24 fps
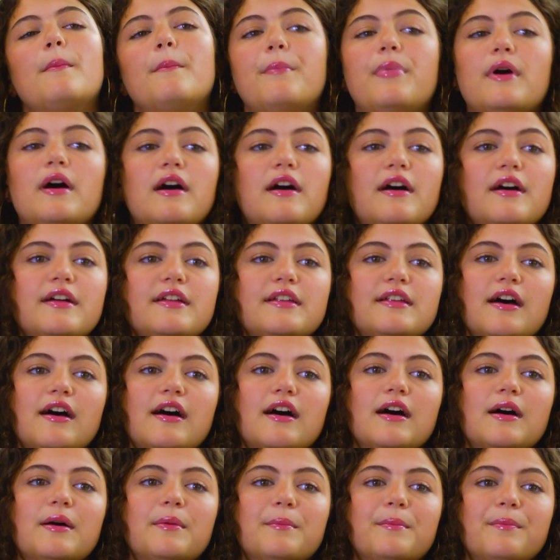But
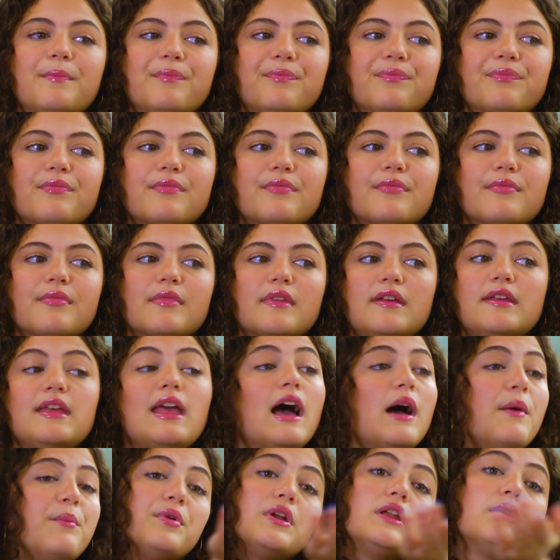yeah,
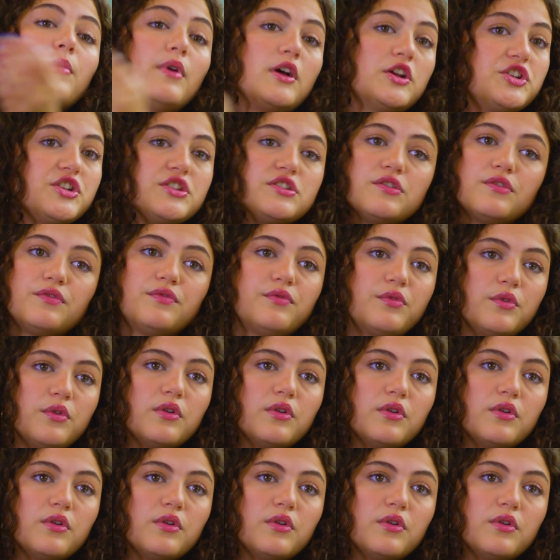pretty much, it's a 4